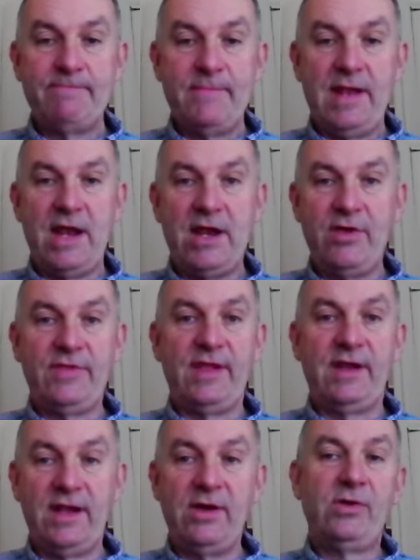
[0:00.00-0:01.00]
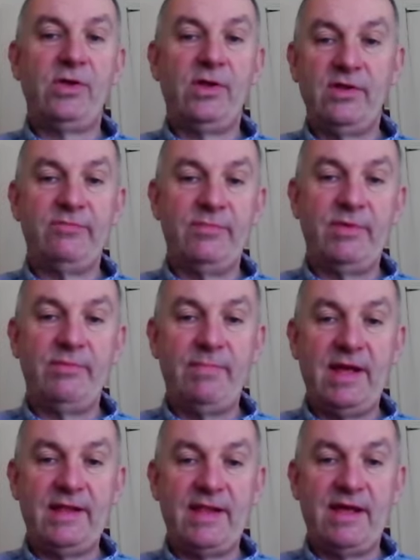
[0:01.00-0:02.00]
and I don't think local government
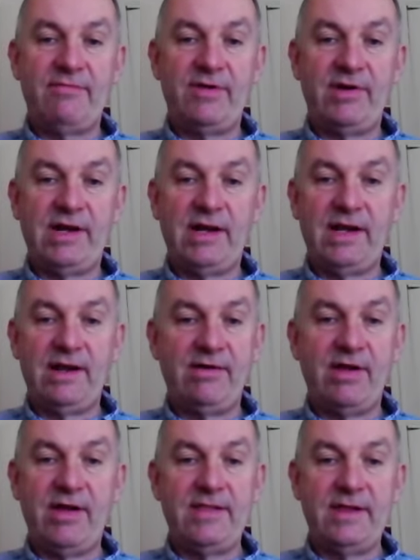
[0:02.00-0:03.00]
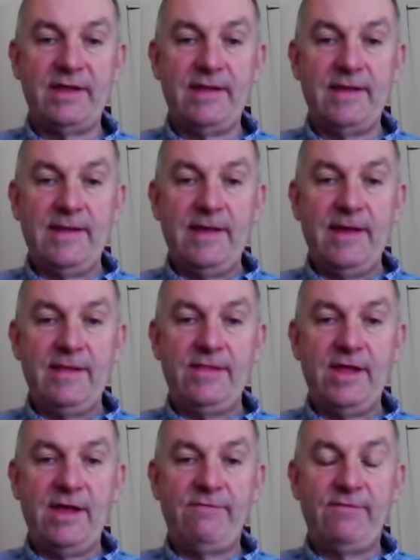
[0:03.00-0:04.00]
make that very clear either. And
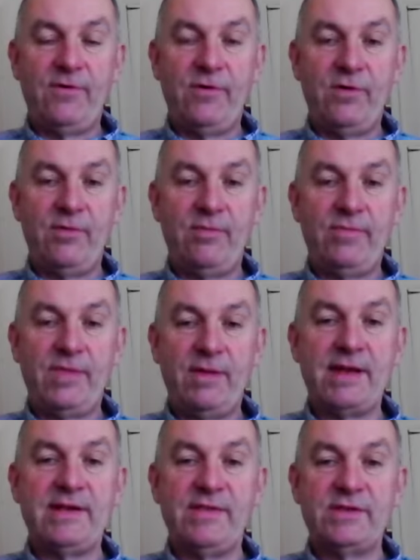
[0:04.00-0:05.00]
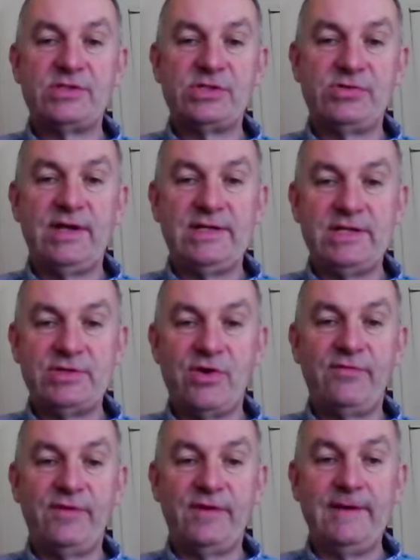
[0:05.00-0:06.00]
therefore, the man in the street is
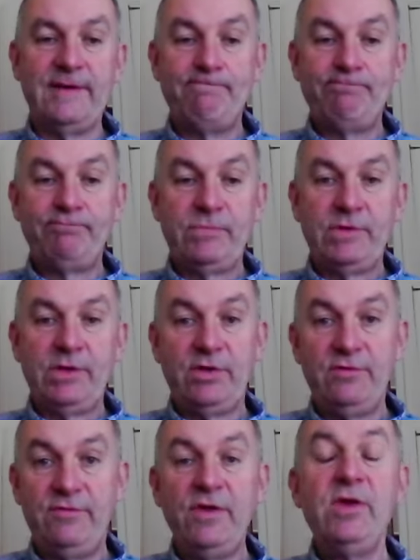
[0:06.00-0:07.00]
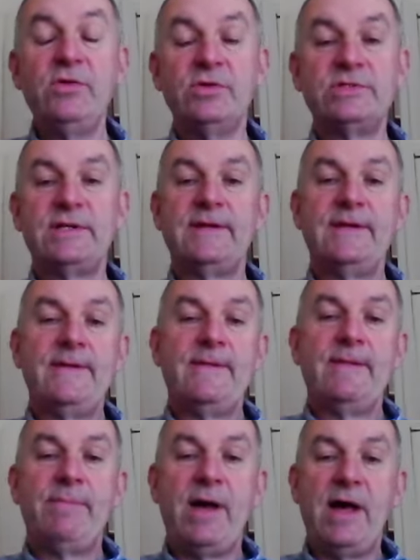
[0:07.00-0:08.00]
often confused
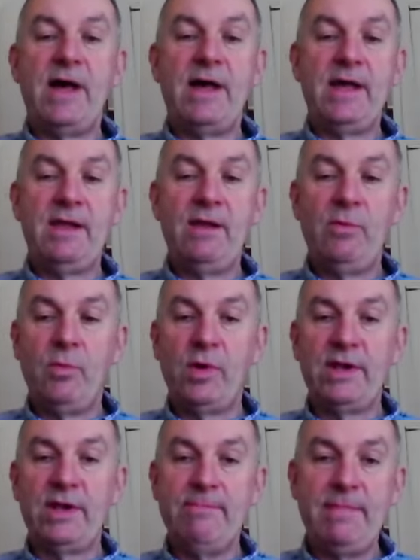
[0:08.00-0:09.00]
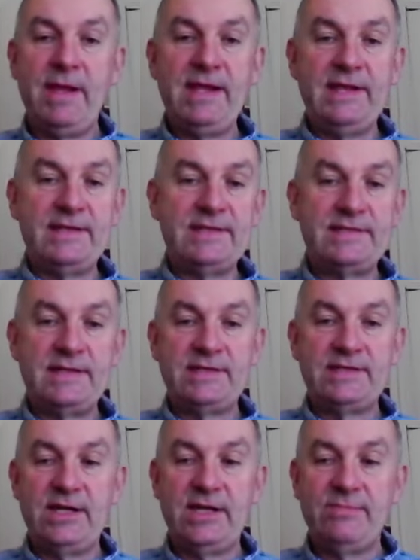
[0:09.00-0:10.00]
by what it means in
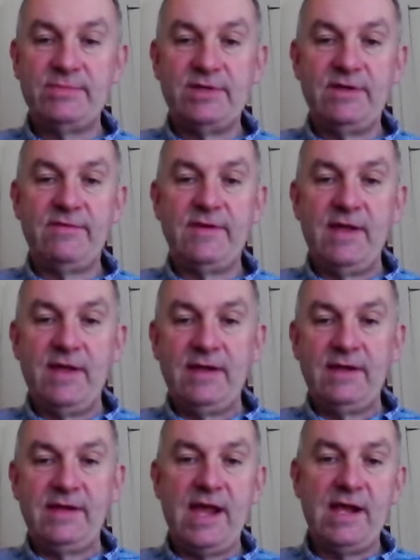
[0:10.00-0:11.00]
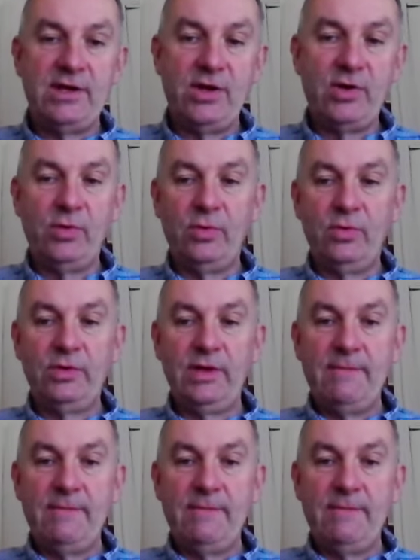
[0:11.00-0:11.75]
terms of getting old